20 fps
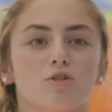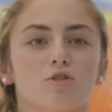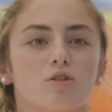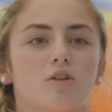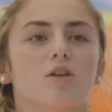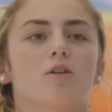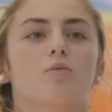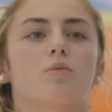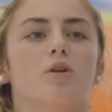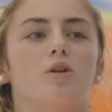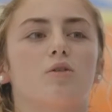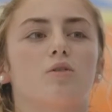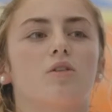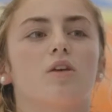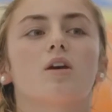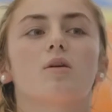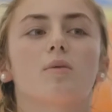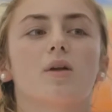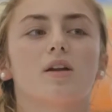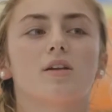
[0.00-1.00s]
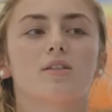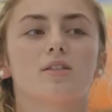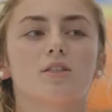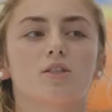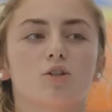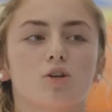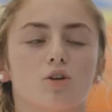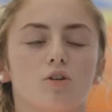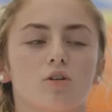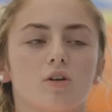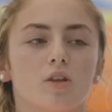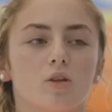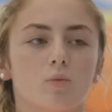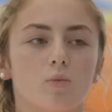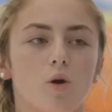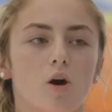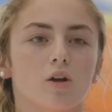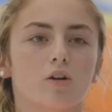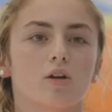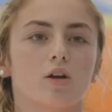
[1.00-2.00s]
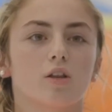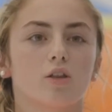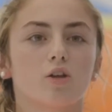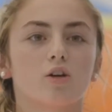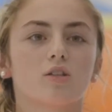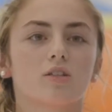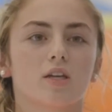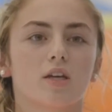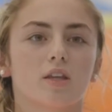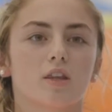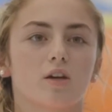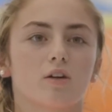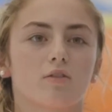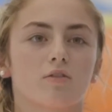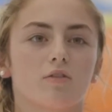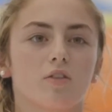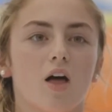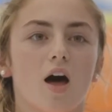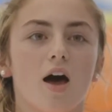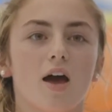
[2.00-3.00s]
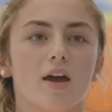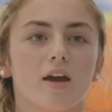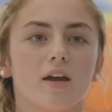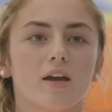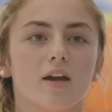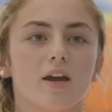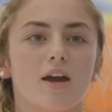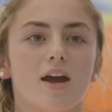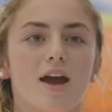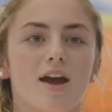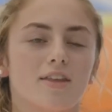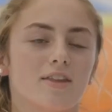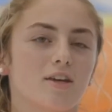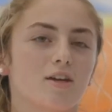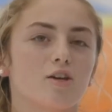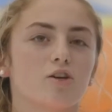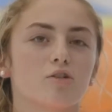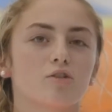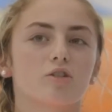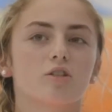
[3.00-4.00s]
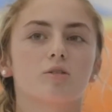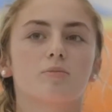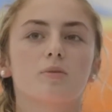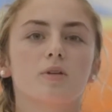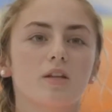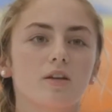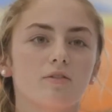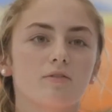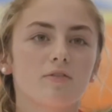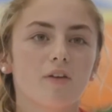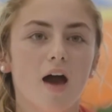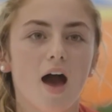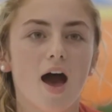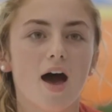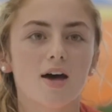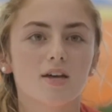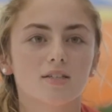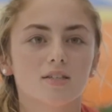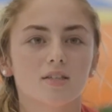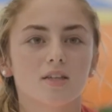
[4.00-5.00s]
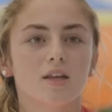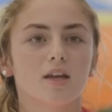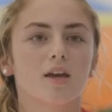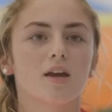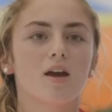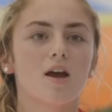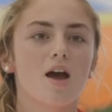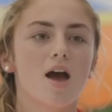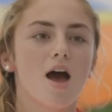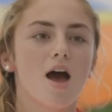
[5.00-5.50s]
So like when you think about a sea turtle in the water, it looks like they're flying, and they can go speedy fast, and they